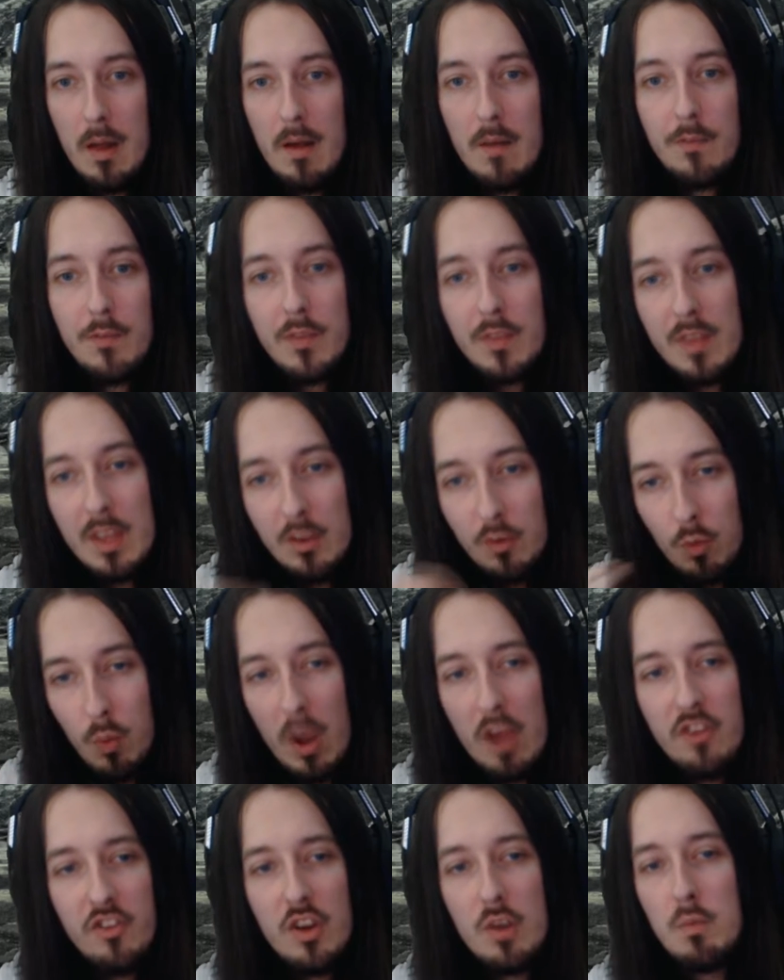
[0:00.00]
This
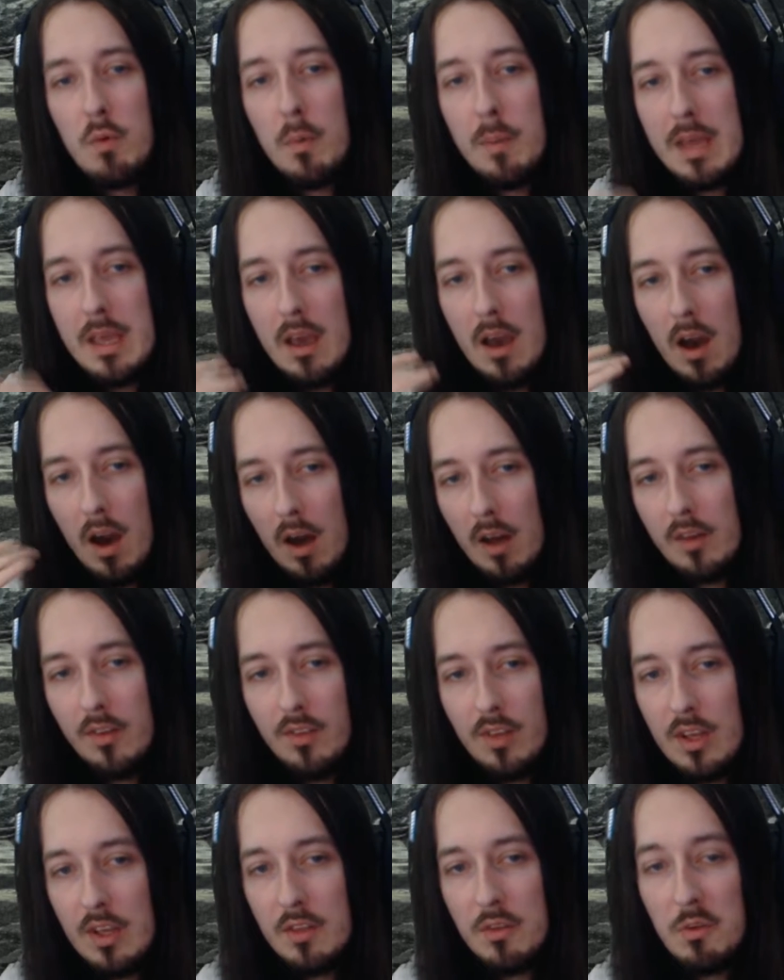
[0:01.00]
question will be
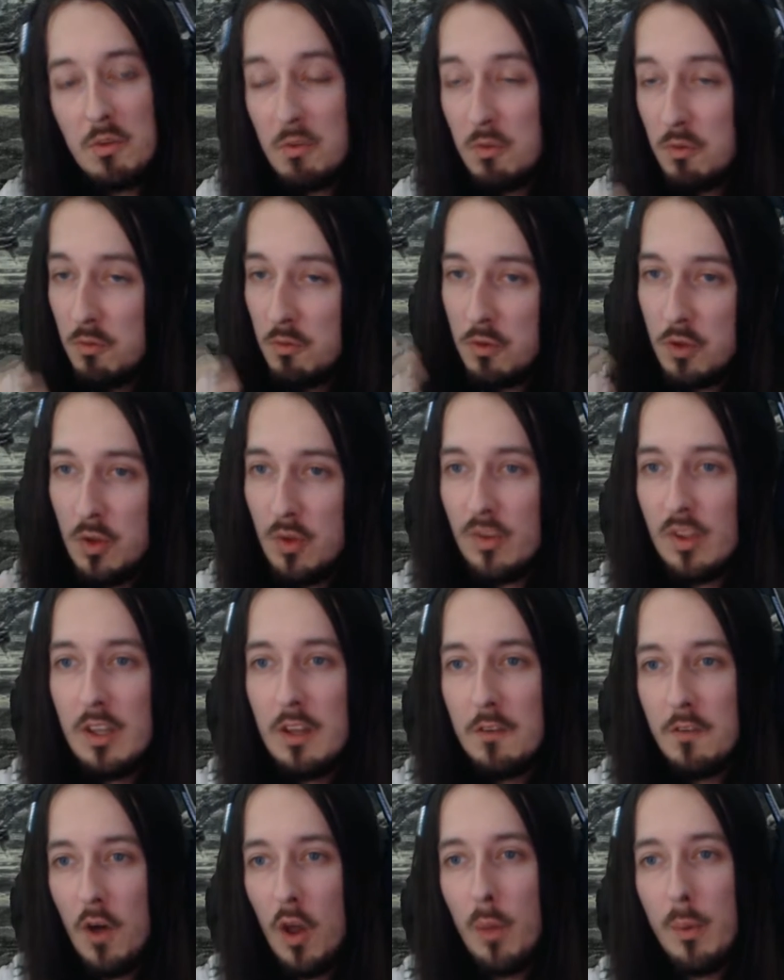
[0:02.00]
answered using the
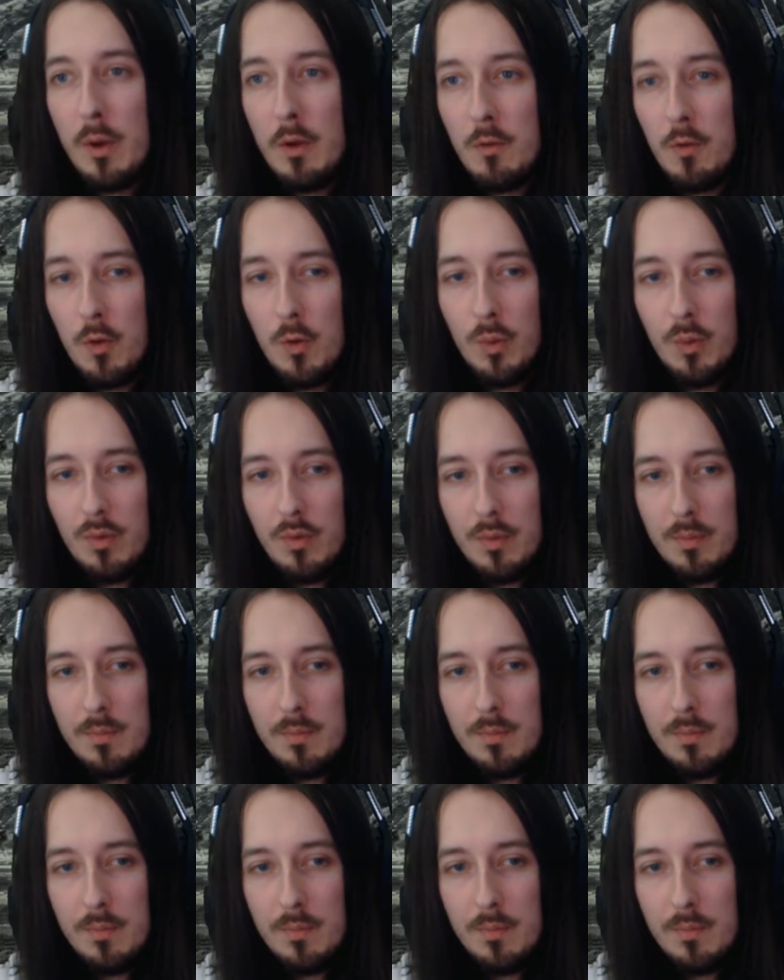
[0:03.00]
following rules.